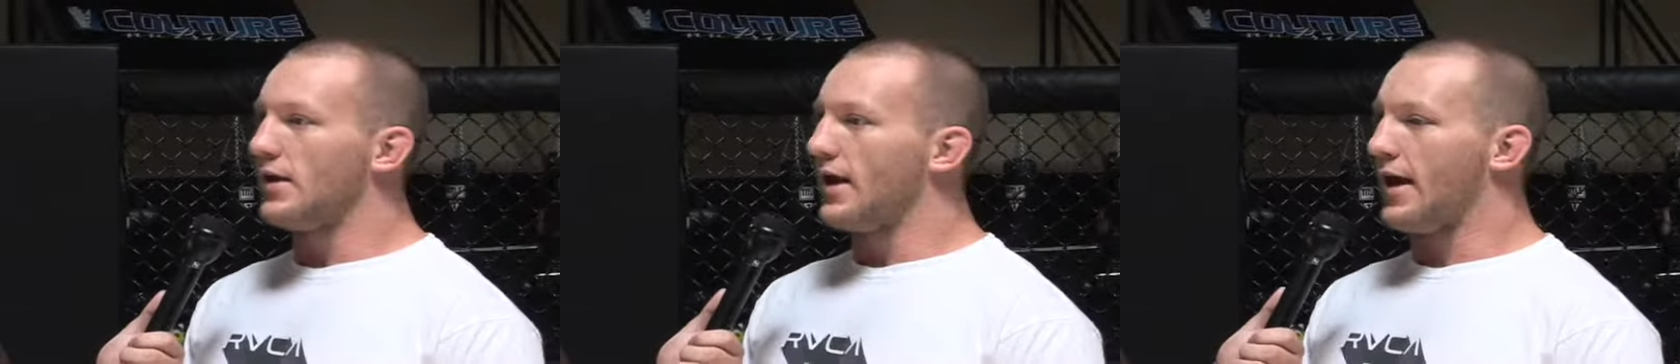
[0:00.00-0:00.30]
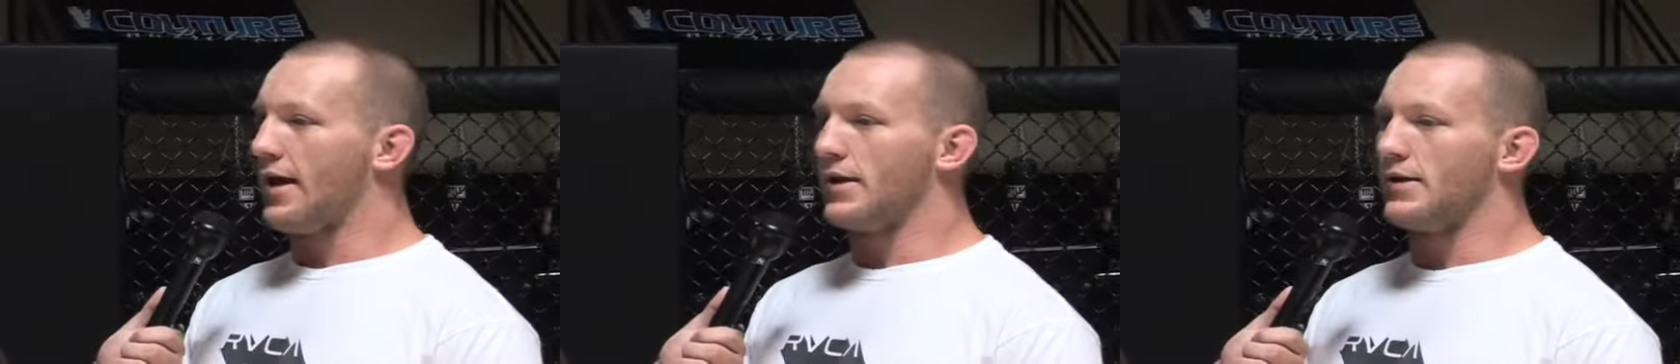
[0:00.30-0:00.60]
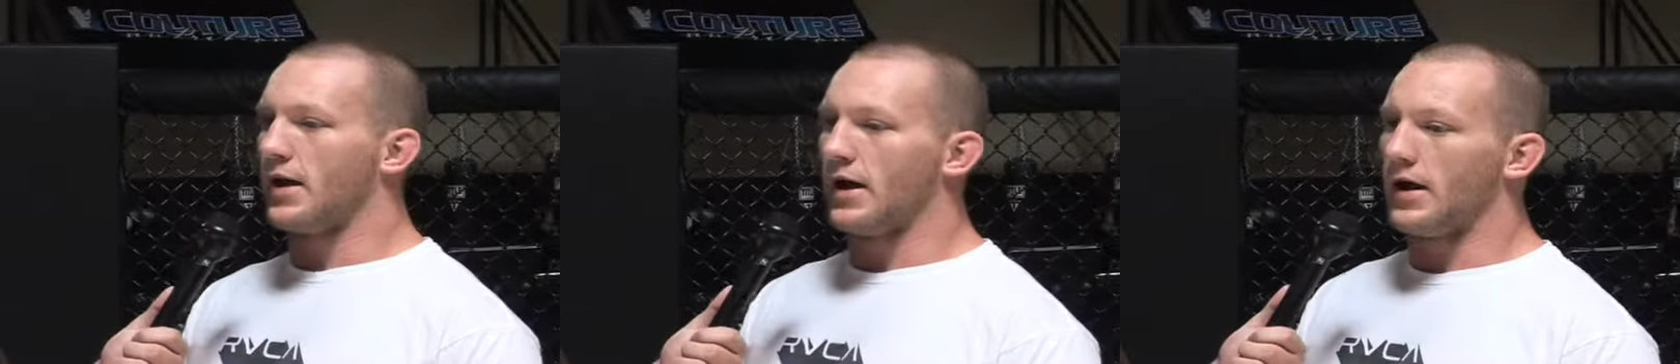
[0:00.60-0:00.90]

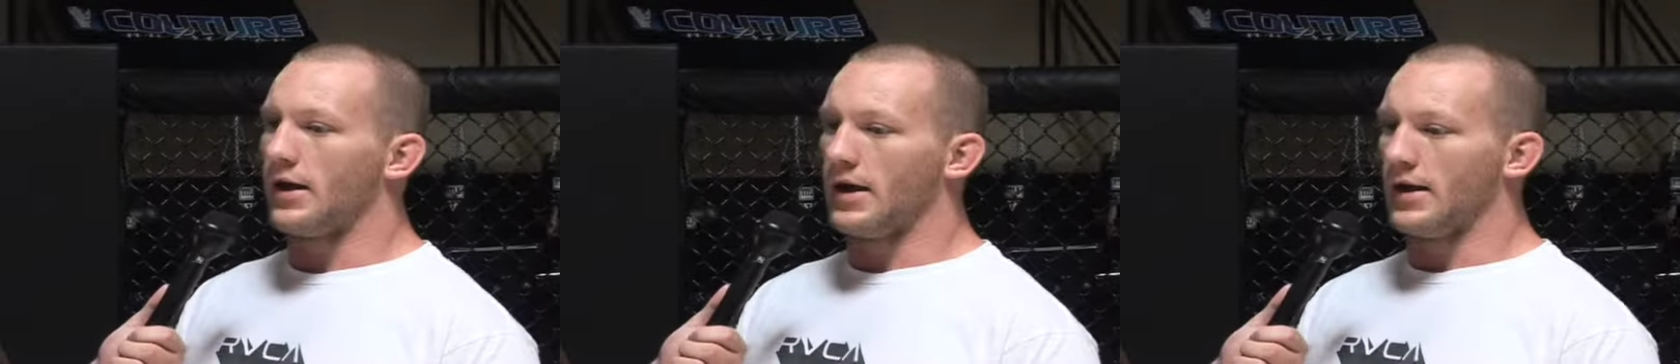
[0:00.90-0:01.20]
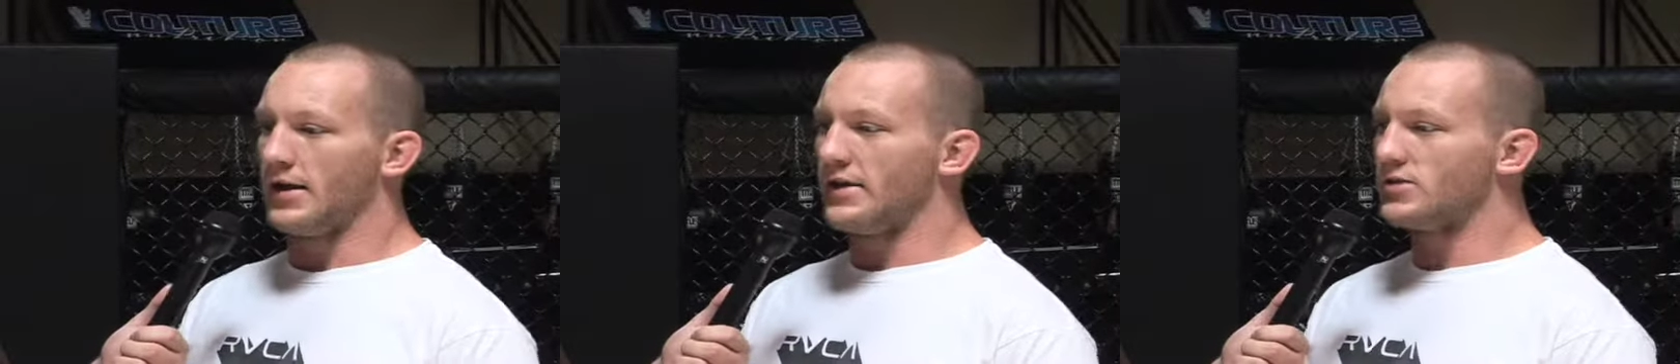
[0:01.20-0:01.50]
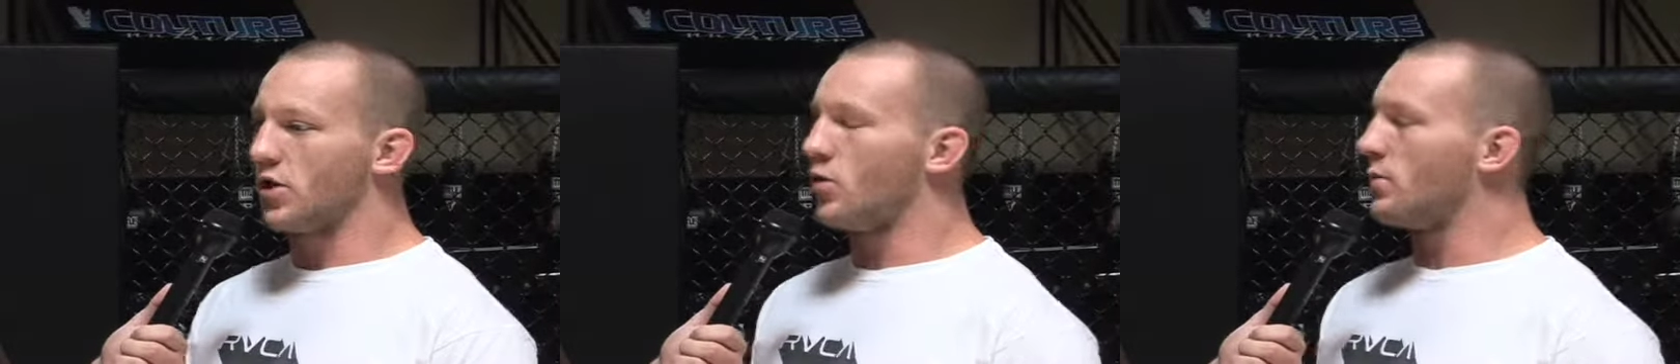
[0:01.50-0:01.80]
And he's
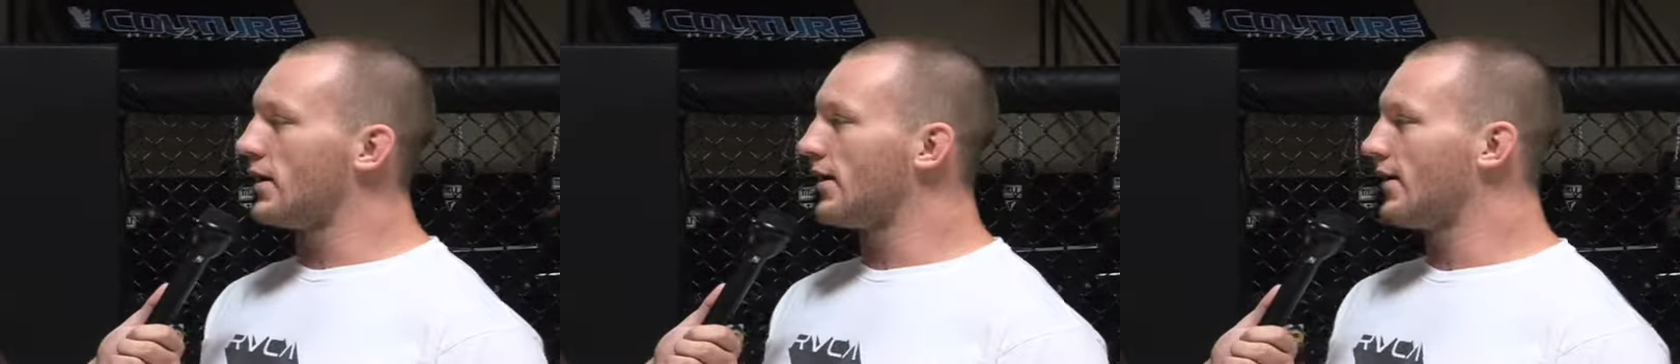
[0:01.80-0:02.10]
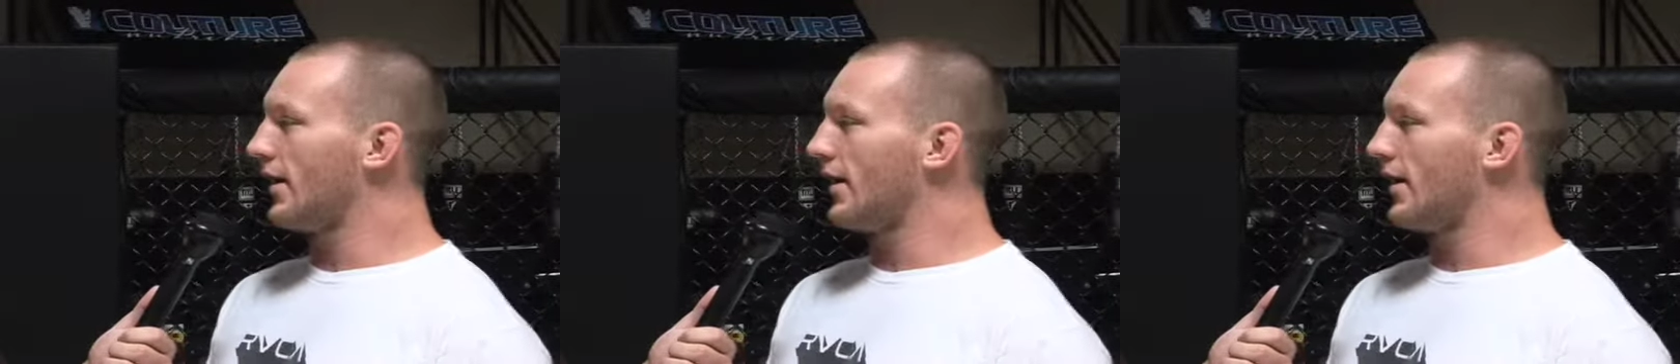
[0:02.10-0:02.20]
known me,